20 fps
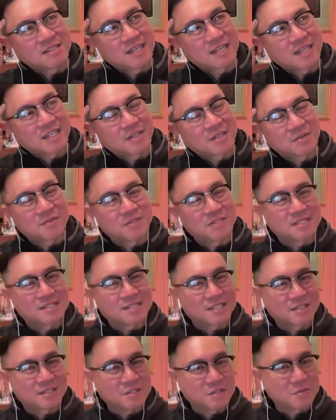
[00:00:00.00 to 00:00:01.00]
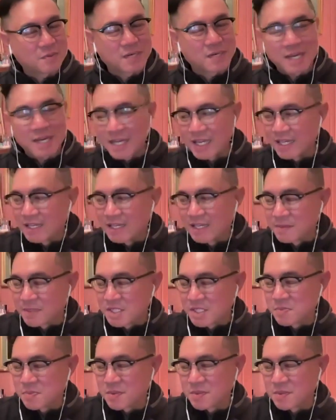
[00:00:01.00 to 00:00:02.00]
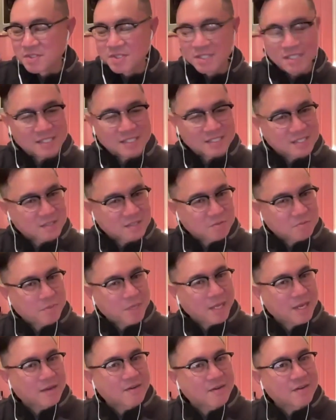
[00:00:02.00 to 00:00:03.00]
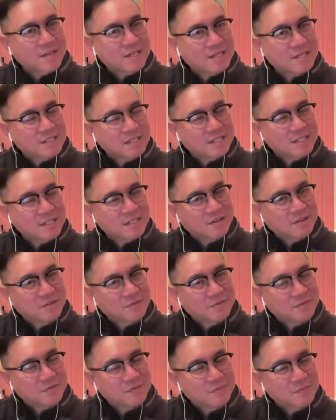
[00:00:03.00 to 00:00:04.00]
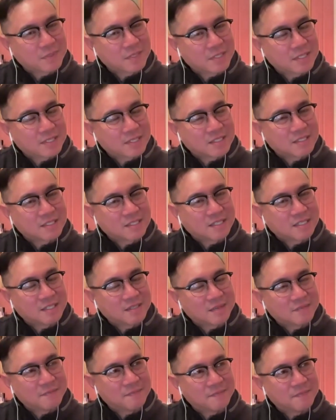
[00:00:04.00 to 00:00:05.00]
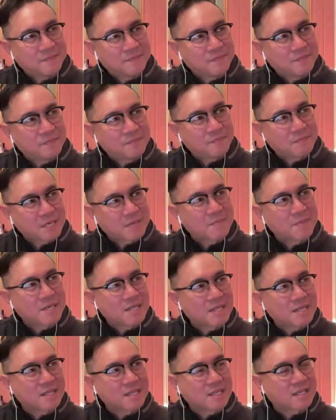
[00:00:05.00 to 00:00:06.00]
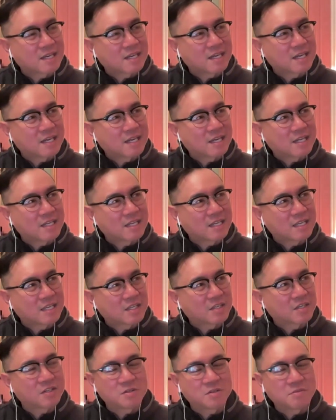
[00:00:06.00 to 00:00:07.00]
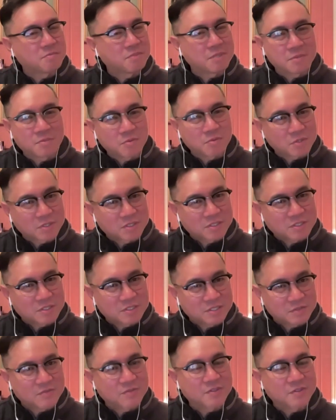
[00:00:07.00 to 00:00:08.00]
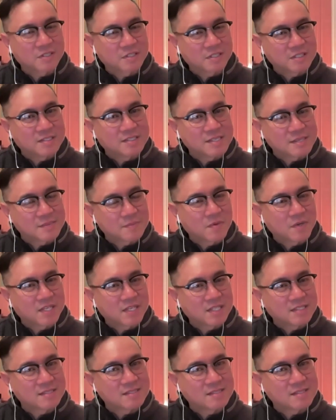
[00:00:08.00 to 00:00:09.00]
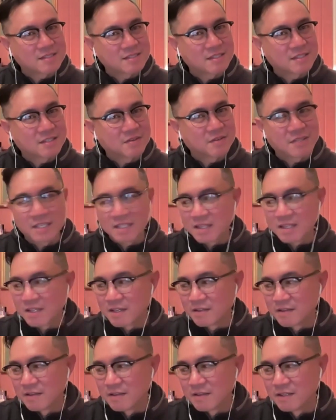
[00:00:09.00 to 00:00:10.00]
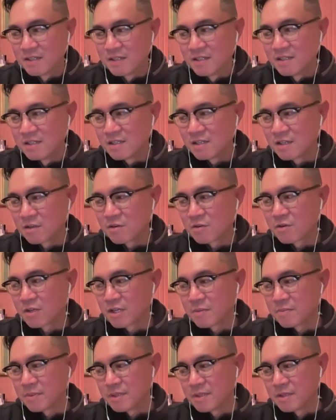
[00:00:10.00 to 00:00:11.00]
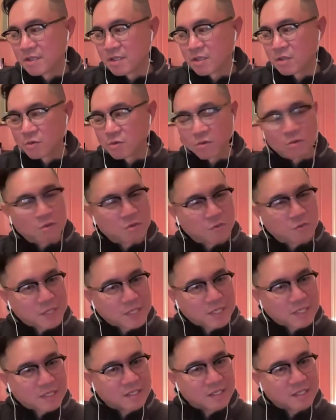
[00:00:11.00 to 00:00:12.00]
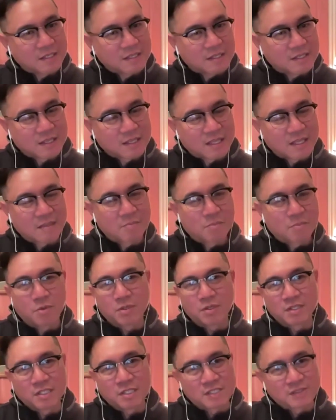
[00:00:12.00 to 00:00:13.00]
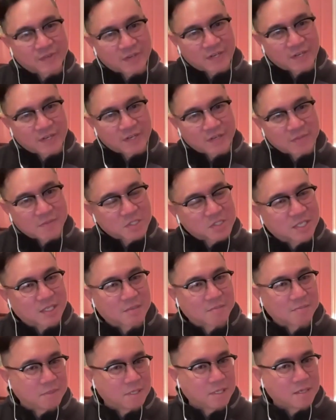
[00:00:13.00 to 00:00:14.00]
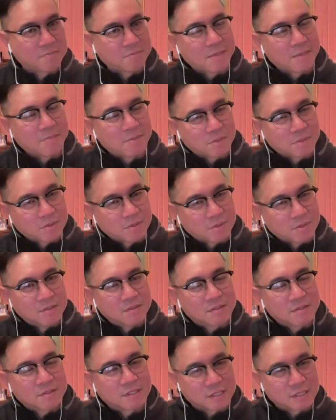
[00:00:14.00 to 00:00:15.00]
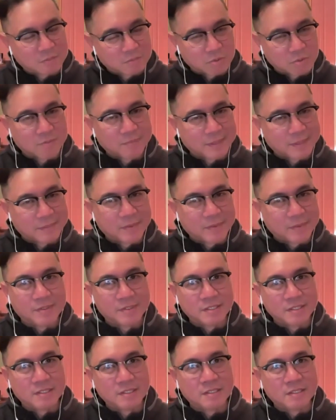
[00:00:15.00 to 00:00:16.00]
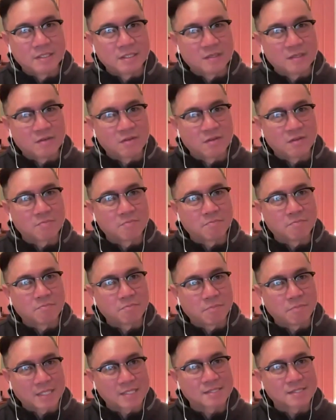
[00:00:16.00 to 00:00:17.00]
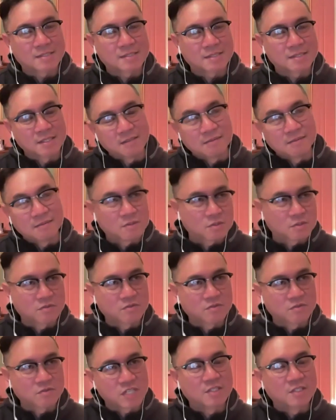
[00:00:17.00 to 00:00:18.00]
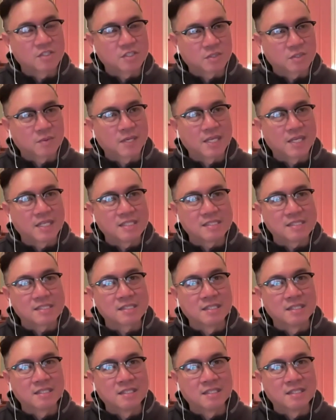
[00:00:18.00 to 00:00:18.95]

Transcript: I can only tell you what I am experiencing as their parent, you know. But um, but I mean, I think uh, it couldn't be more different in some ways, you know. Like they are growing up in like northern New England, like Portland is very much like a a bubble, a liberal bubble, in in all the best and sort of challenging ways.